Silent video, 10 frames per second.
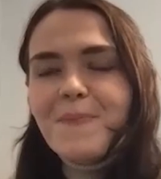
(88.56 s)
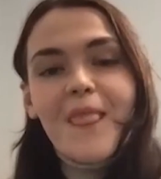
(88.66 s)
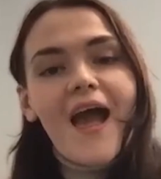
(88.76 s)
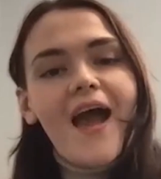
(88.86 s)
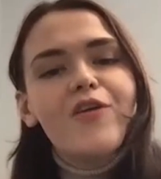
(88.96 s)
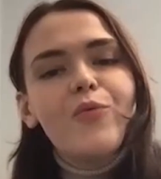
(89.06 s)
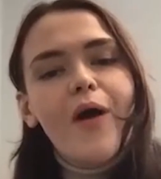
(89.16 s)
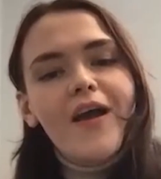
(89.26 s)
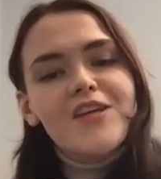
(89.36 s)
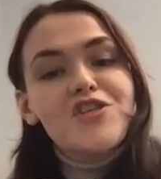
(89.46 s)
How do
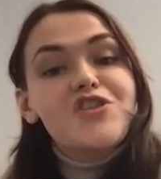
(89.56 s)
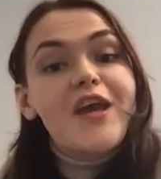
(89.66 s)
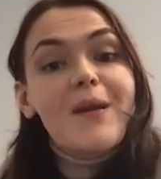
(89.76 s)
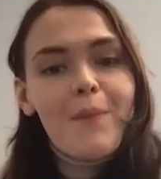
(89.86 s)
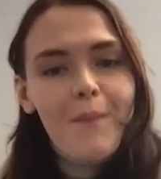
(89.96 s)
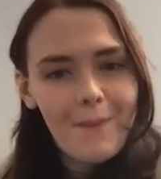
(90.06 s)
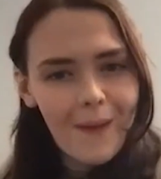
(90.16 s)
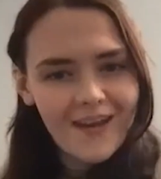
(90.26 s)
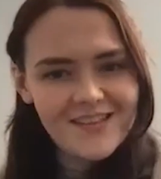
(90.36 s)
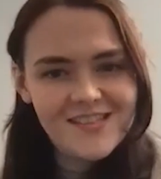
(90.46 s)
I shape my
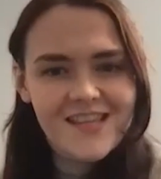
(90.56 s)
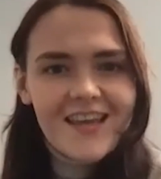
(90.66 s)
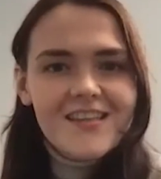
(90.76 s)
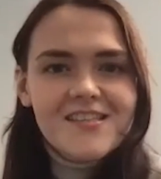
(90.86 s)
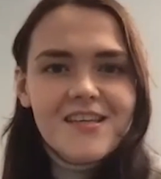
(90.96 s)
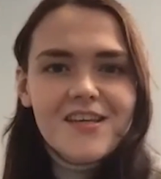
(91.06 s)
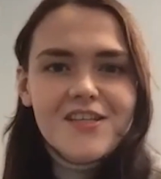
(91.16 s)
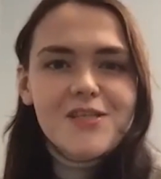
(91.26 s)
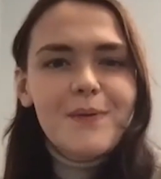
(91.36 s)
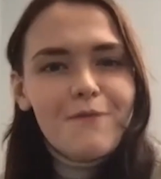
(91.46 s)
mindset
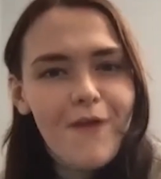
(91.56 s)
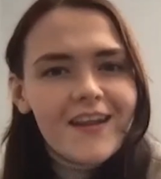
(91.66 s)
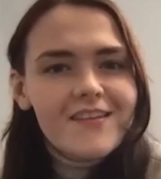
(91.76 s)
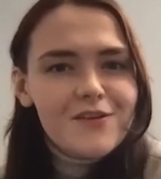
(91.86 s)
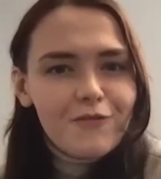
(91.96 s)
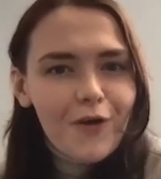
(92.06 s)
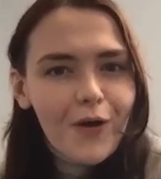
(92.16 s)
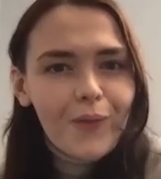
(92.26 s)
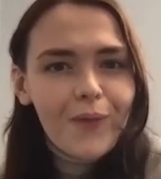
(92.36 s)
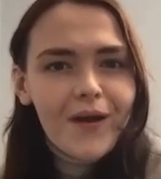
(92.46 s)
to be ready to
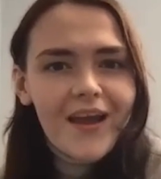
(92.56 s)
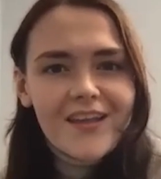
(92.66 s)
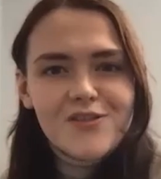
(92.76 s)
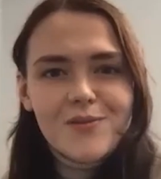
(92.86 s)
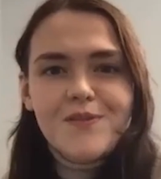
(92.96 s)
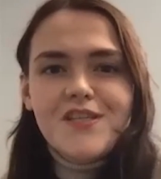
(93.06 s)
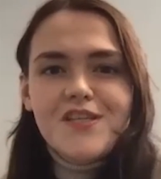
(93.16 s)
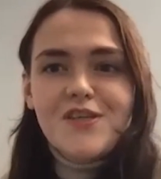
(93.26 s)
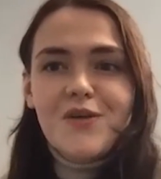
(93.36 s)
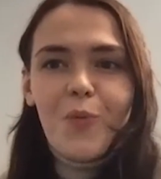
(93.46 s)
grow into a
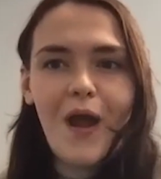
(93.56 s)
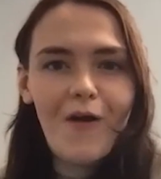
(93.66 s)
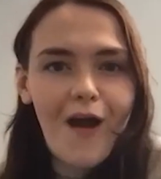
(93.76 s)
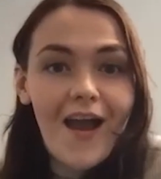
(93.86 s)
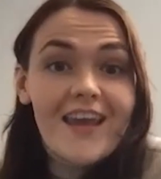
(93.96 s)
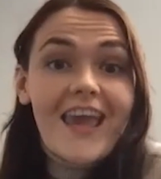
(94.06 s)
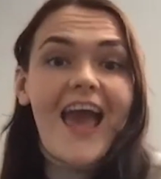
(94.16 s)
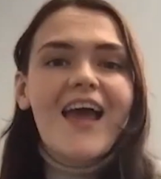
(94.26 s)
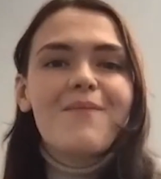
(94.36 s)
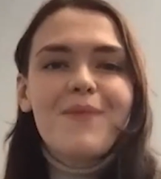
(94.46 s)
position where I
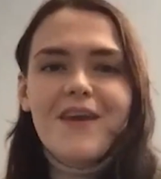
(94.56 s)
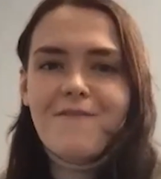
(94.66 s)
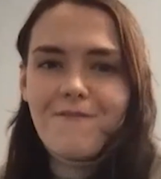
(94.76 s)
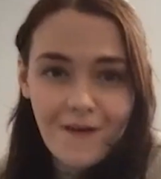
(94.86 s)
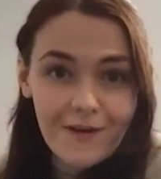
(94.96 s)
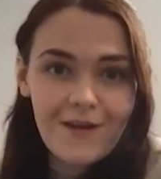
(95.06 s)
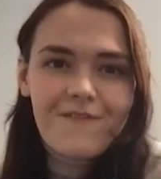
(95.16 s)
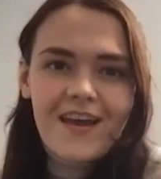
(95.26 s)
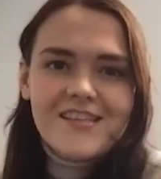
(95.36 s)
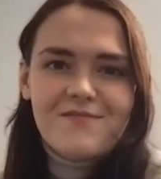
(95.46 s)
can be a very
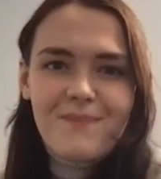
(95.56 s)
effective